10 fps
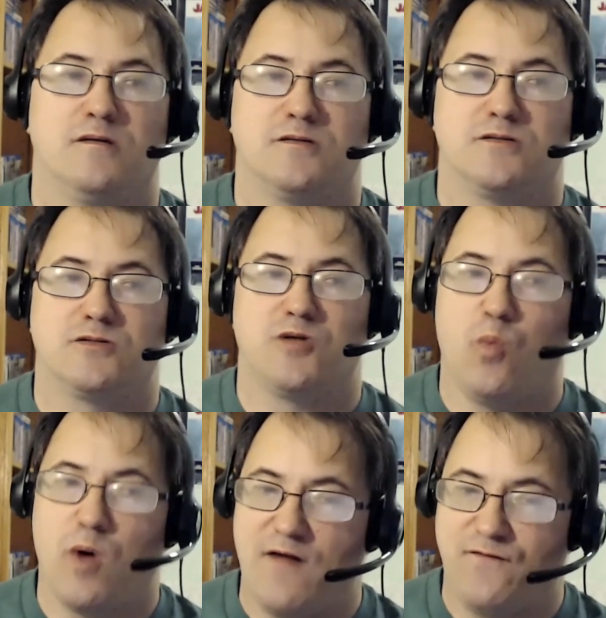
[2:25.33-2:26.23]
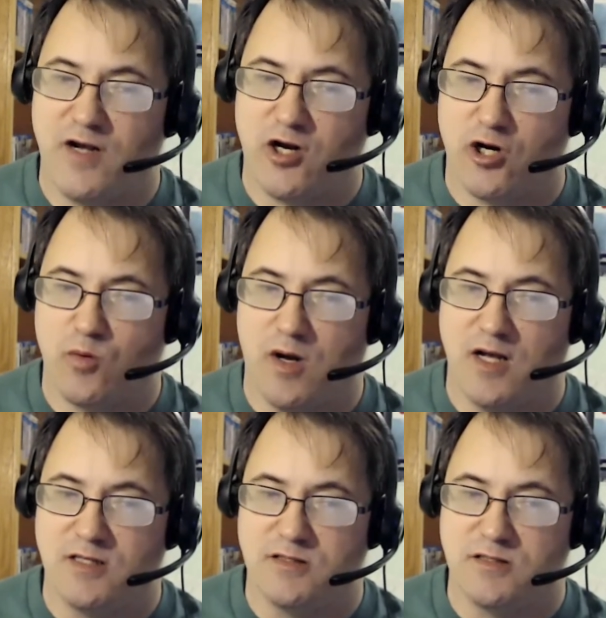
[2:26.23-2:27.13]
so what I figured
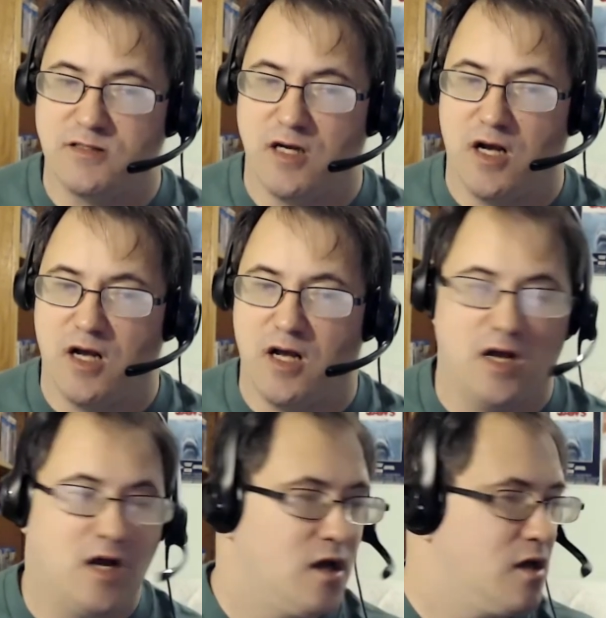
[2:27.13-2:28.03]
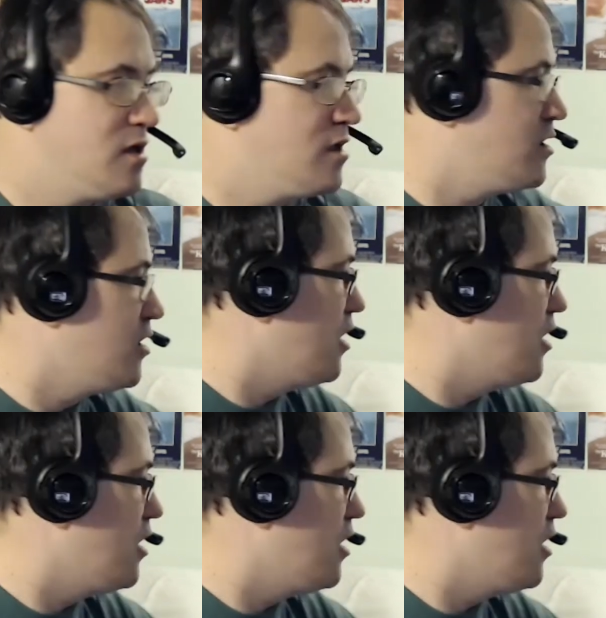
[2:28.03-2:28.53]
was, uh, you